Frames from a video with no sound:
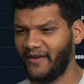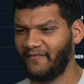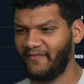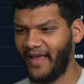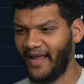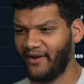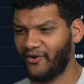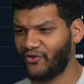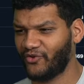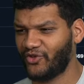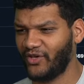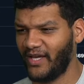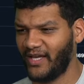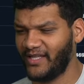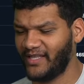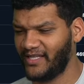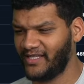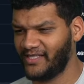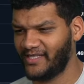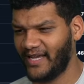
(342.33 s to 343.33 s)
VaynerChain
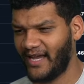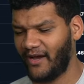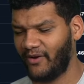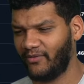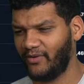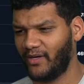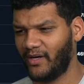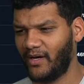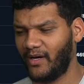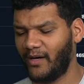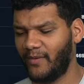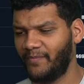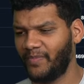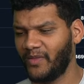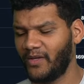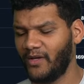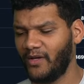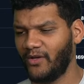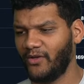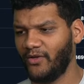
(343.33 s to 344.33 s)
that's down, um,
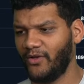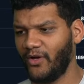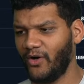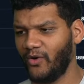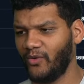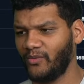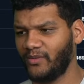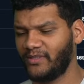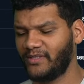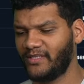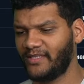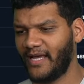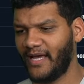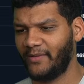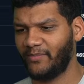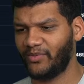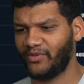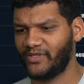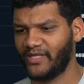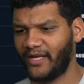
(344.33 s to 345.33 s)
you know, ten
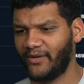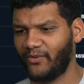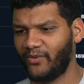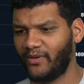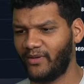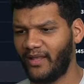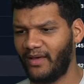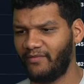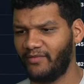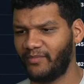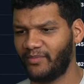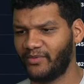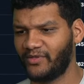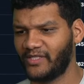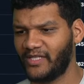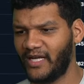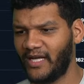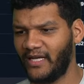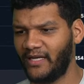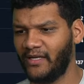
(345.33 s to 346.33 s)
percent or eleven
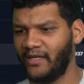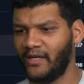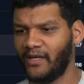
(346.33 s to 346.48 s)
percent.